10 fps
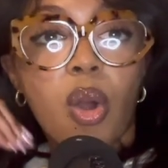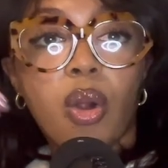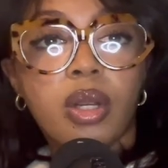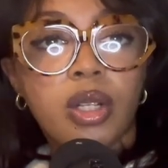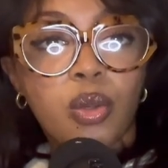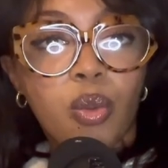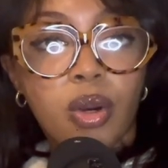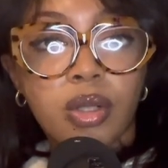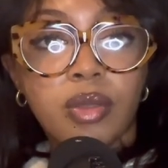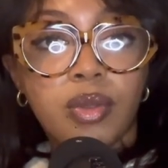or good
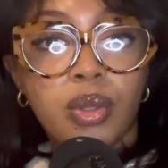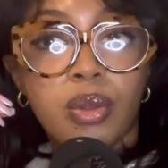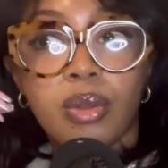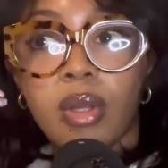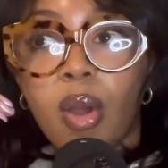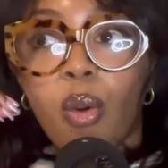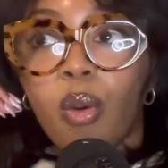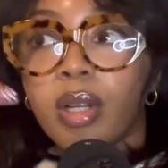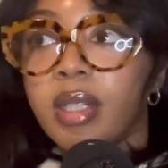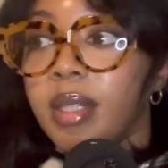worldviews or